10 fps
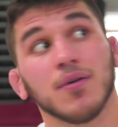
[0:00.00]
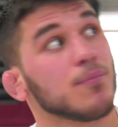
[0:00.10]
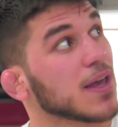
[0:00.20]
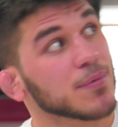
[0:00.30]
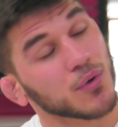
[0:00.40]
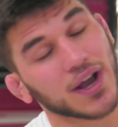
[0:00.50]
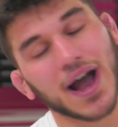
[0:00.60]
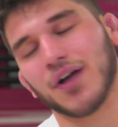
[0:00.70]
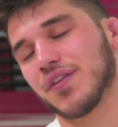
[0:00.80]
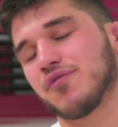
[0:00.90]
maybe what
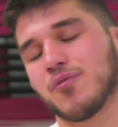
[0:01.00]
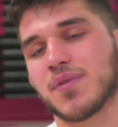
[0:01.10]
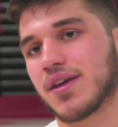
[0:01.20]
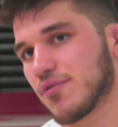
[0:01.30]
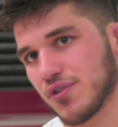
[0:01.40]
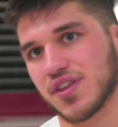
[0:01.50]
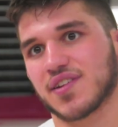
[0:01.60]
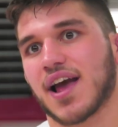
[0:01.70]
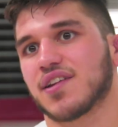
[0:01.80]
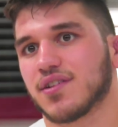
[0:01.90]
Kyle did for me, for these
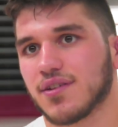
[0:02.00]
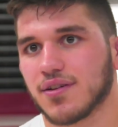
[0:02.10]
guys.